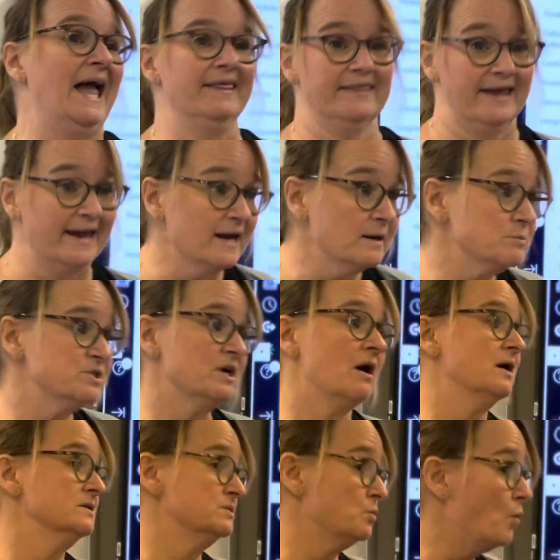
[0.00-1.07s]
The
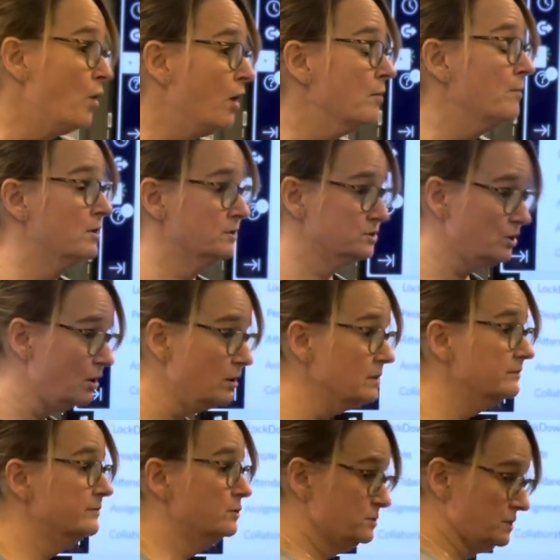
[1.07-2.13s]
Amazons, the Walmarts, all of those